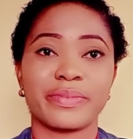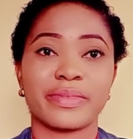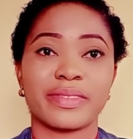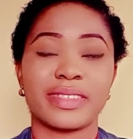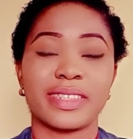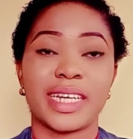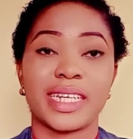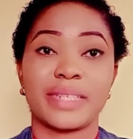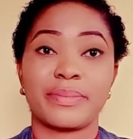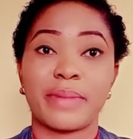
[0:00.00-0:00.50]

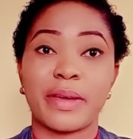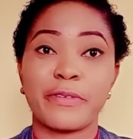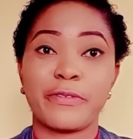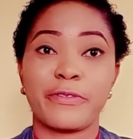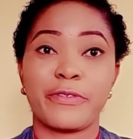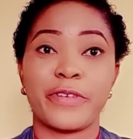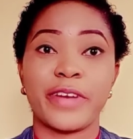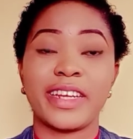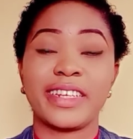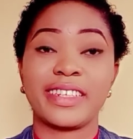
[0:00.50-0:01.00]
That's my
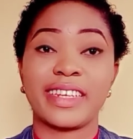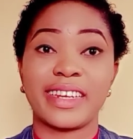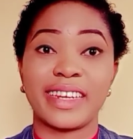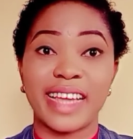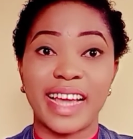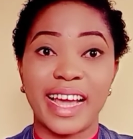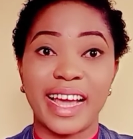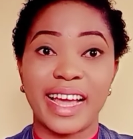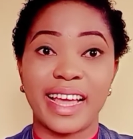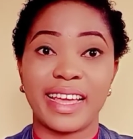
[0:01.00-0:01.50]
friend and
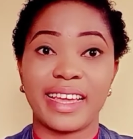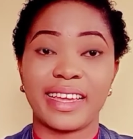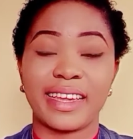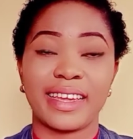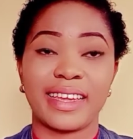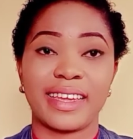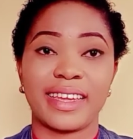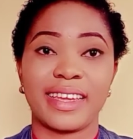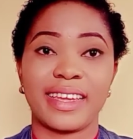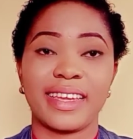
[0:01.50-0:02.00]
I.
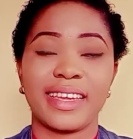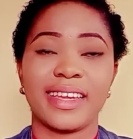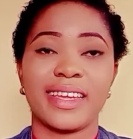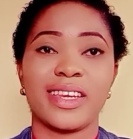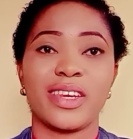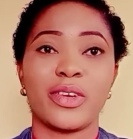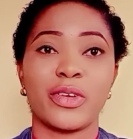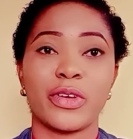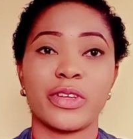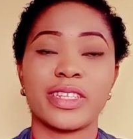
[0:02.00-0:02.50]

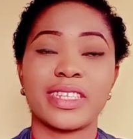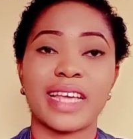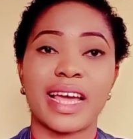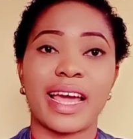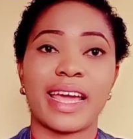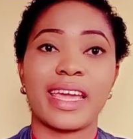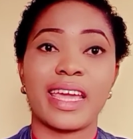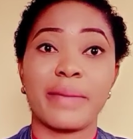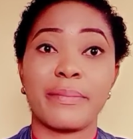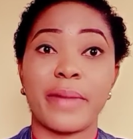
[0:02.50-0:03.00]
Not I
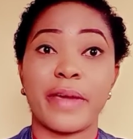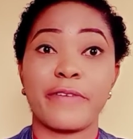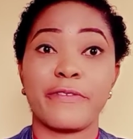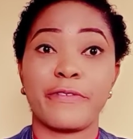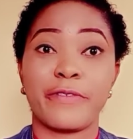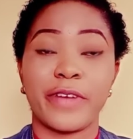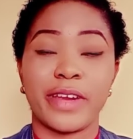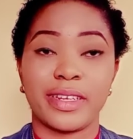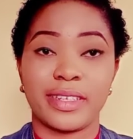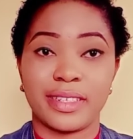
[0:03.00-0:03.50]
and my
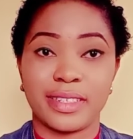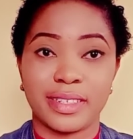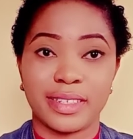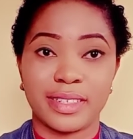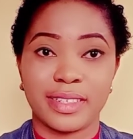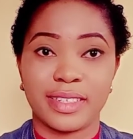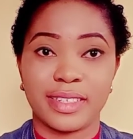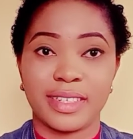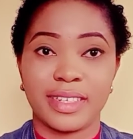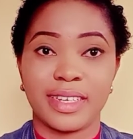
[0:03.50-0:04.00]
friend.
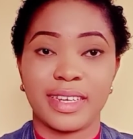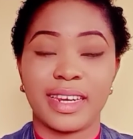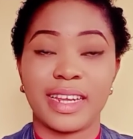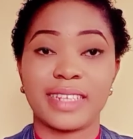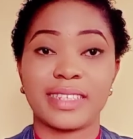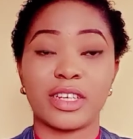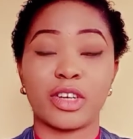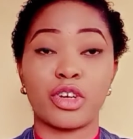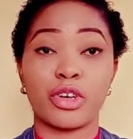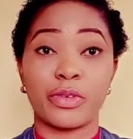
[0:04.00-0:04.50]
That's
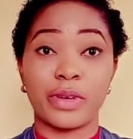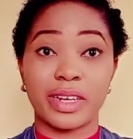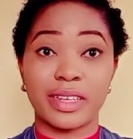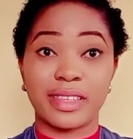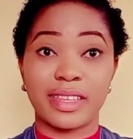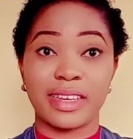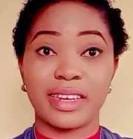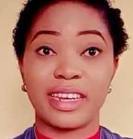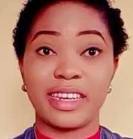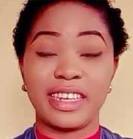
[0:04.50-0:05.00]
the correct
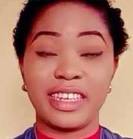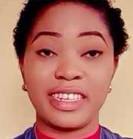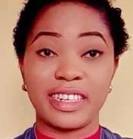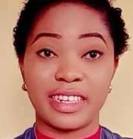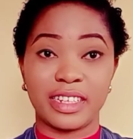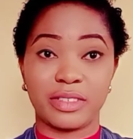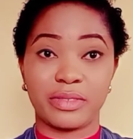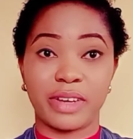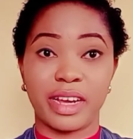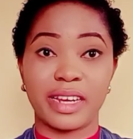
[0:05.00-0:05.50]
thing in
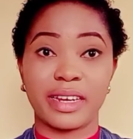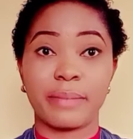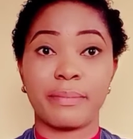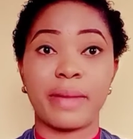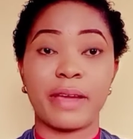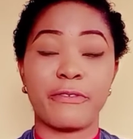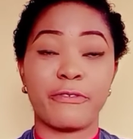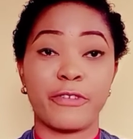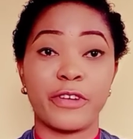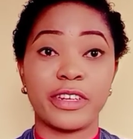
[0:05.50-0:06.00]
English, right? My
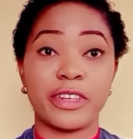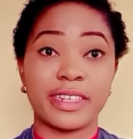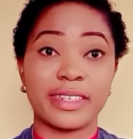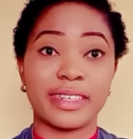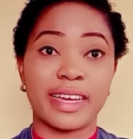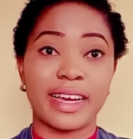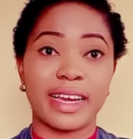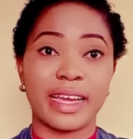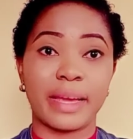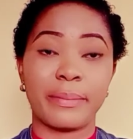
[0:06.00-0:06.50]
friend and
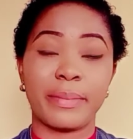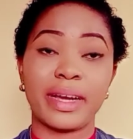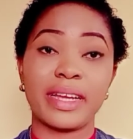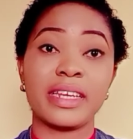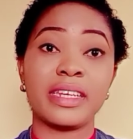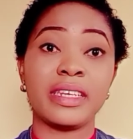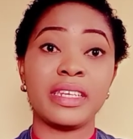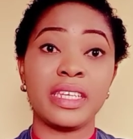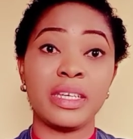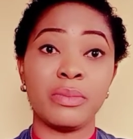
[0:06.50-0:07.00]
I. But
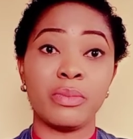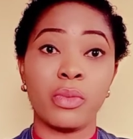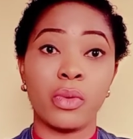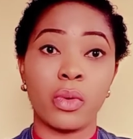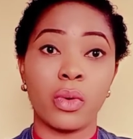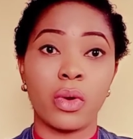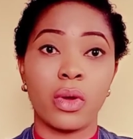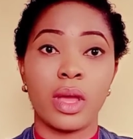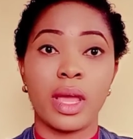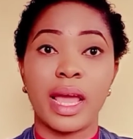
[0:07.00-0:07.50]
in Igbo,
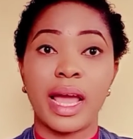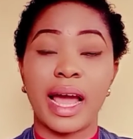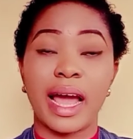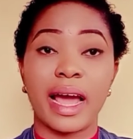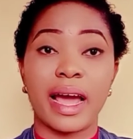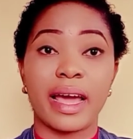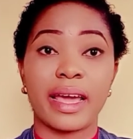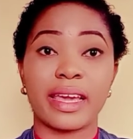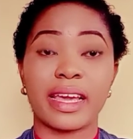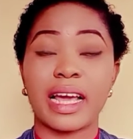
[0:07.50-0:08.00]

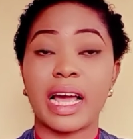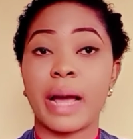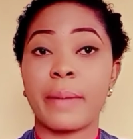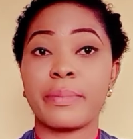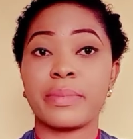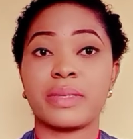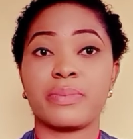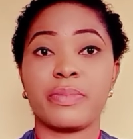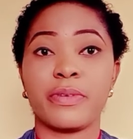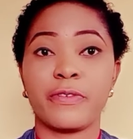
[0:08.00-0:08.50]
I
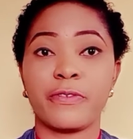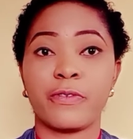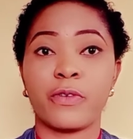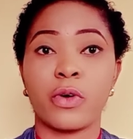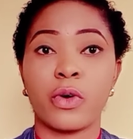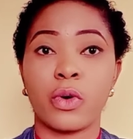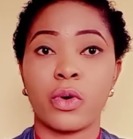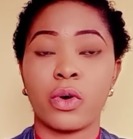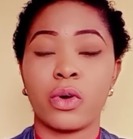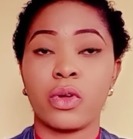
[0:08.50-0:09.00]
comes
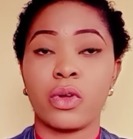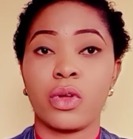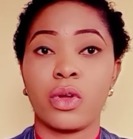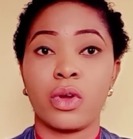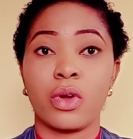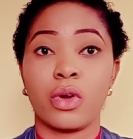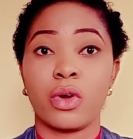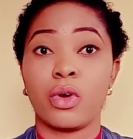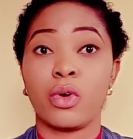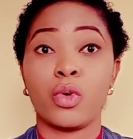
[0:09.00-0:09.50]
before
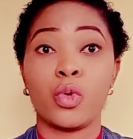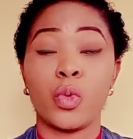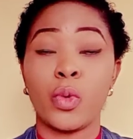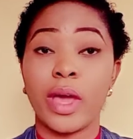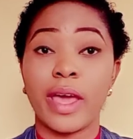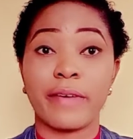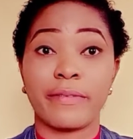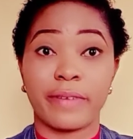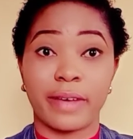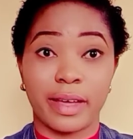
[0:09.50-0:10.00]

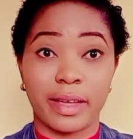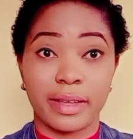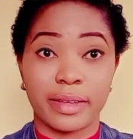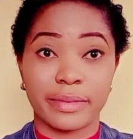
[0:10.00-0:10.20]
whoever.